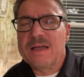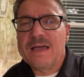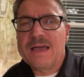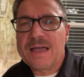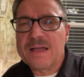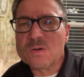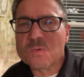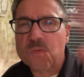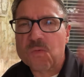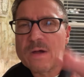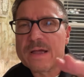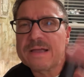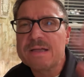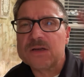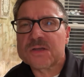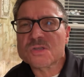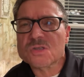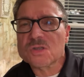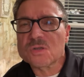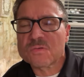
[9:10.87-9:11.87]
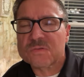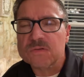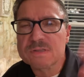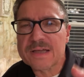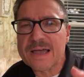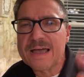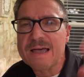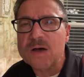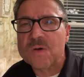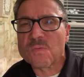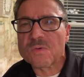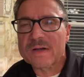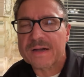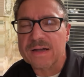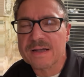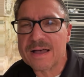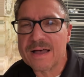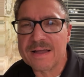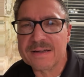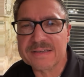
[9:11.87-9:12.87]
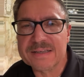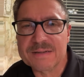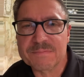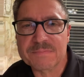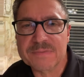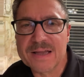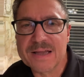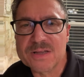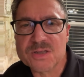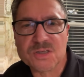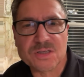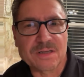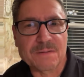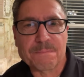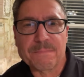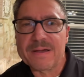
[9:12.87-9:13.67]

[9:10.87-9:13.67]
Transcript: and weighs you down with condemnation.